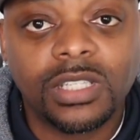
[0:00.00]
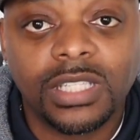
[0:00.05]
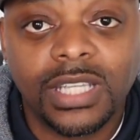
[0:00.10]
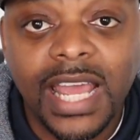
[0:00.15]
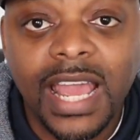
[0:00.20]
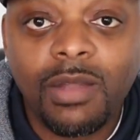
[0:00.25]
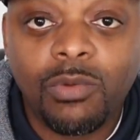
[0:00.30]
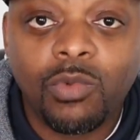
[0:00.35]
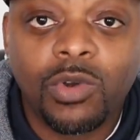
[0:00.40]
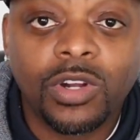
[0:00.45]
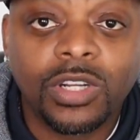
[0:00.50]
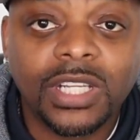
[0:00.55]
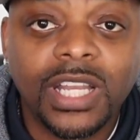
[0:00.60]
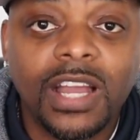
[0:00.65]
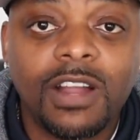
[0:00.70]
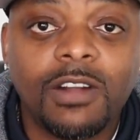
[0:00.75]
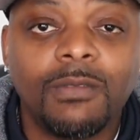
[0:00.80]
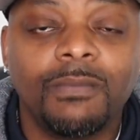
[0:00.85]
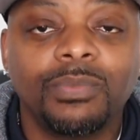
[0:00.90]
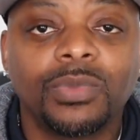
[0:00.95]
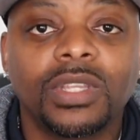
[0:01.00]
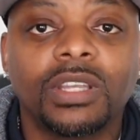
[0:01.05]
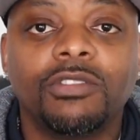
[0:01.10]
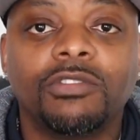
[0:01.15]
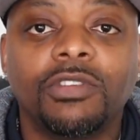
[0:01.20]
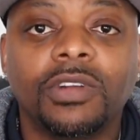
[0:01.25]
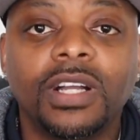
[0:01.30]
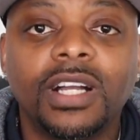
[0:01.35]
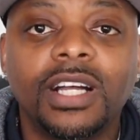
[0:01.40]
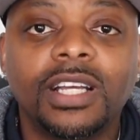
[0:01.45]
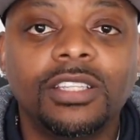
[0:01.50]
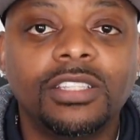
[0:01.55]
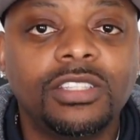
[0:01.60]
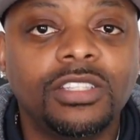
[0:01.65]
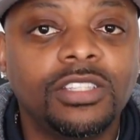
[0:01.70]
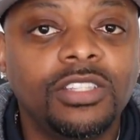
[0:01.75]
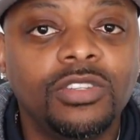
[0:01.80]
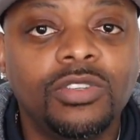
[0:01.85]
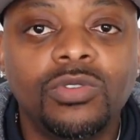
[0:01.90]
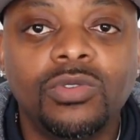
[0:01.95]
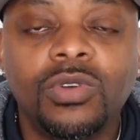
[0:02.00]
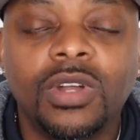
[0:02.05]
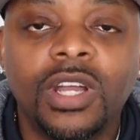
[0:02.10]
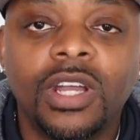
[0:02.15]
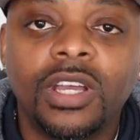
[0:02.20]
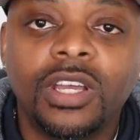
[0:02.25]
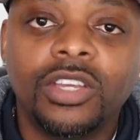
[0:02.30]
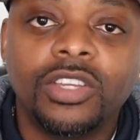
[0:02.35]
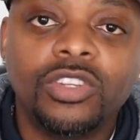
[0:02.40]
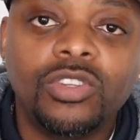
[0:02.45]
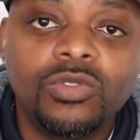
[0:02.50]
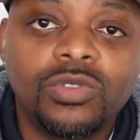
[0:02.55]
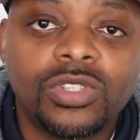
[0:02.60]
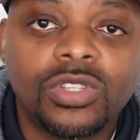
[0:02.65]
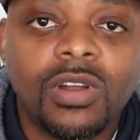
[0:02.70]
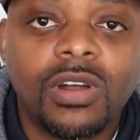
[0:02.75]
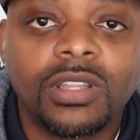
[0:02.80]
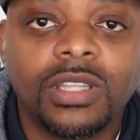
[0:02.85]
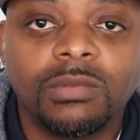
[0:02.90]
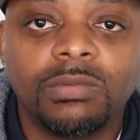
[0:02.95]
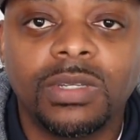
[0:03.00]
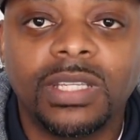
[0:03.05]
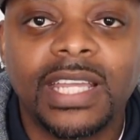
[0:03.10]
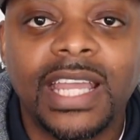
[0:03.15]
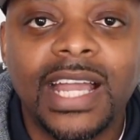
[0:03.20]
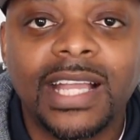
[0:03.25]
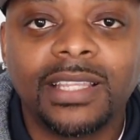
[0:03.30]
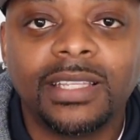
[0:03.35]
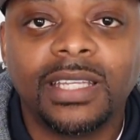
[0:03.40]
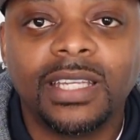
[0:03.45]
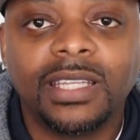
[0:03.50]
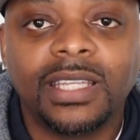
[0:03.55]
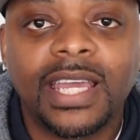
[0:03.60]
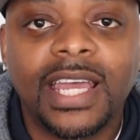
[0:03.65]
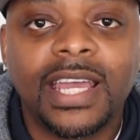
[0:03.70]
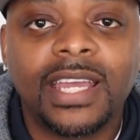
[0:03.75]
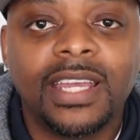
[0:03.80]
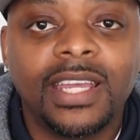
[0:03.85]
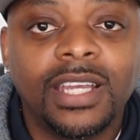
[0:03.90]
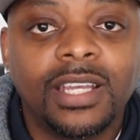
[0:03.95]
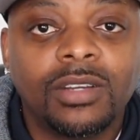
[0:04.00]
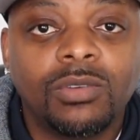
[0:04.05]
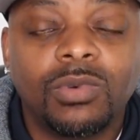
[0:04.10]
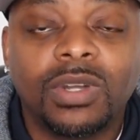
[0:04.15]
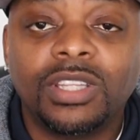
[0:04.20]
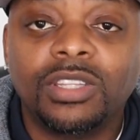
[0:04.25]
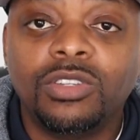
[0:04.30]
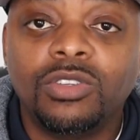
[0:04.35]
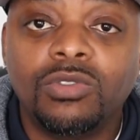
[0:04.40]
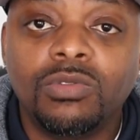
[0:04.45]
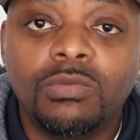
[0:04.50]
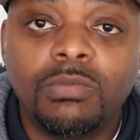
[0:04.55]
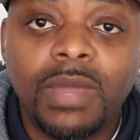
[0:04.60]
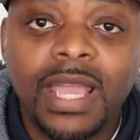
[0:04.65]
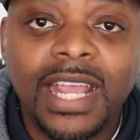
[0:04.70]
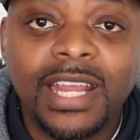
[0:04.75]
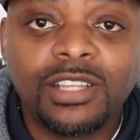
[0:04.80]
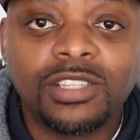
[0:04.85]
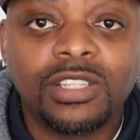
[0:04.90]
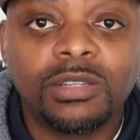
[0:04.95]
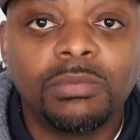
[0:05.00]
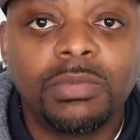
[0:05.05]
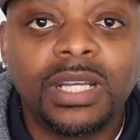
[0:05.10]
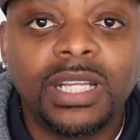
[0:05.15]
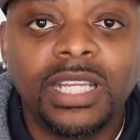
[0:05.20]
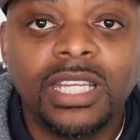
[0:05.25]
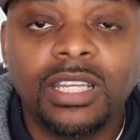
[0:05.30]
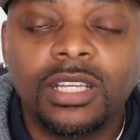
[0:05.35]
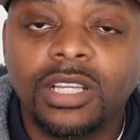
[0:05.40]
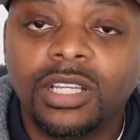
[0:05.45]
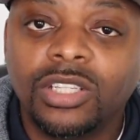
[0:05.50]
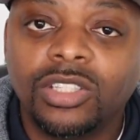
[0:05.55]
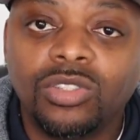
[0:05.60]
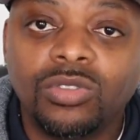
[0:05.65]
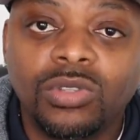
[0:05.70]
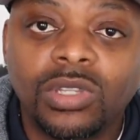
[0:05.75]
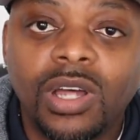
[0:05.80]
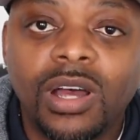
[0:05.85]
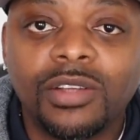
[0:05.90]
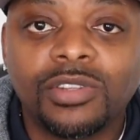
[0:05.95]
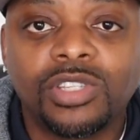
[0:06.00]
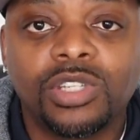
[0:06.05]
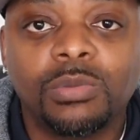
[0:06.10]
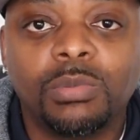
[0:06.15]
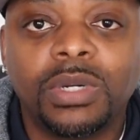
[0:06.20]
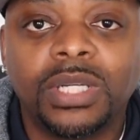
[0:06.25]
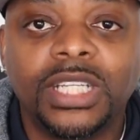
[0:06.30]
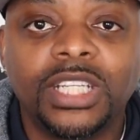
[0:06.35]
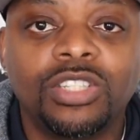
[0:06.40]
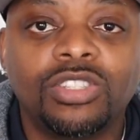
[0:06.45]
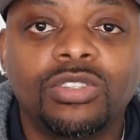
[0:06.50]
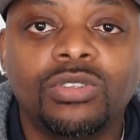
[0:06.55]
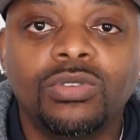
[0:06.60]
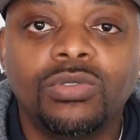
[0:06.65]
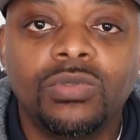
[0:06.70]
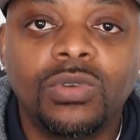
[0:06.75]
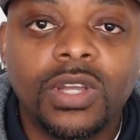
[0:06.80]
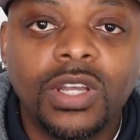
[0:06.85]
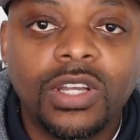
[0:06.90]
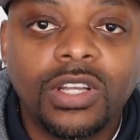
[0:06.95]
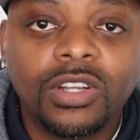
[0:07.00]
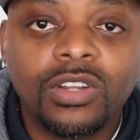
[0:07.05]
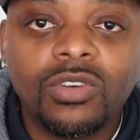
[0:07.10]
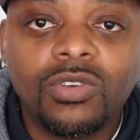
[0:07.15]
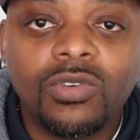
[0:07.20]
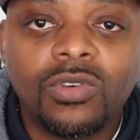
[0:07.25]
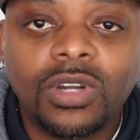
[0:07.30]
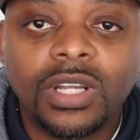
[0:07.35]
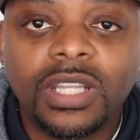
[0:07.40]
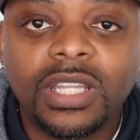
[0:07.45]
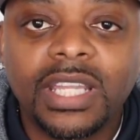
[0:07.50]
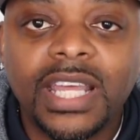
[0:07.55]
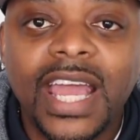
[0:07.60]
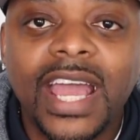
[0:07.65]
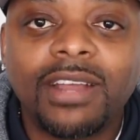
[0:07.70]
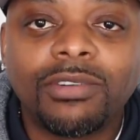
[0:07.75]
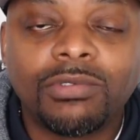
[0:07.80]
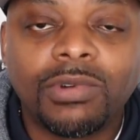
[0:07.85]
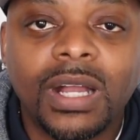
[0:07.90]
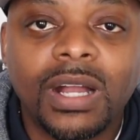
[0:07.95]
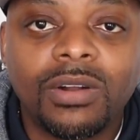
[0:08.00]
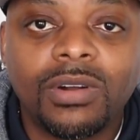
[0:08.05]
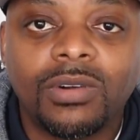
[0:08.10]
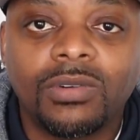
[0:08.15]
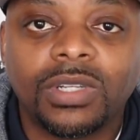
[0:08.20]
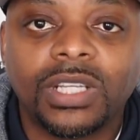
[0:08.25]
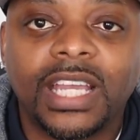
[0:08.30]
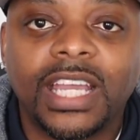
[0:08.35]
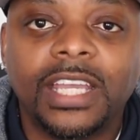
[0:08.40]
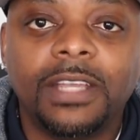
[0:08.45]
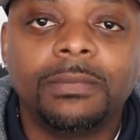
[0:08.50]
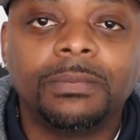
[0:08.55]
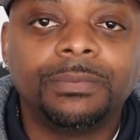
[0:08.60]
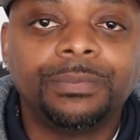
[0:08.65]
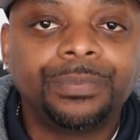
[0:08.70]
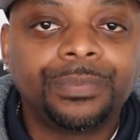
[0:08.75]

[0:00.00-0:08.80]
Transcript: that worked out. For others of you, you saw the reality that whether you made some money, you lost some money too going that route, okay?